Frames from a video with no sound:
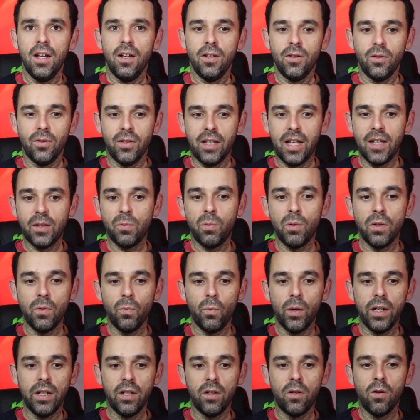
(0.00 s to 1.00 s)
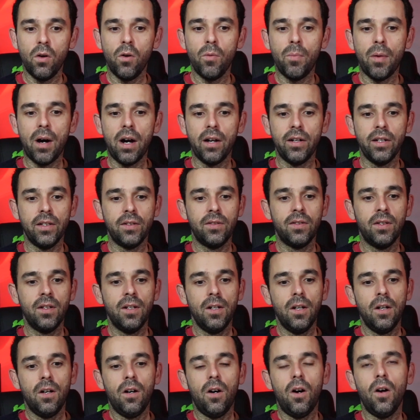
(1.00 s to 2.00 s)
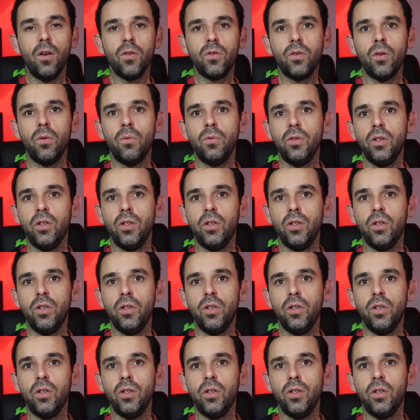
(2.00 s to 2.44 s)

So that's one way to go about it. Also,